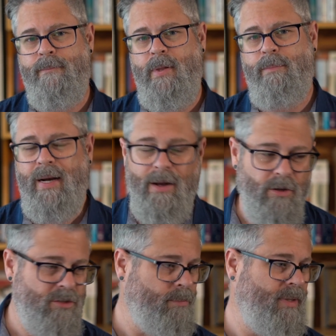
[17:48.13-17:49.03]
But I
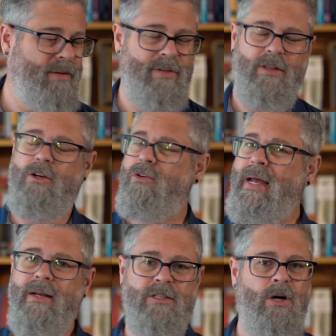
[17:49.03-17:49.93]
also believe that the
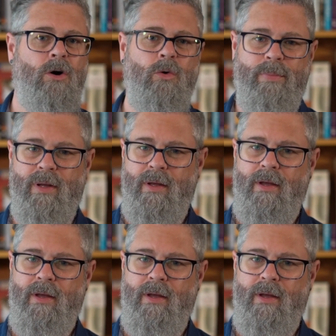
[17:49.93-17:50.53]
greatest hope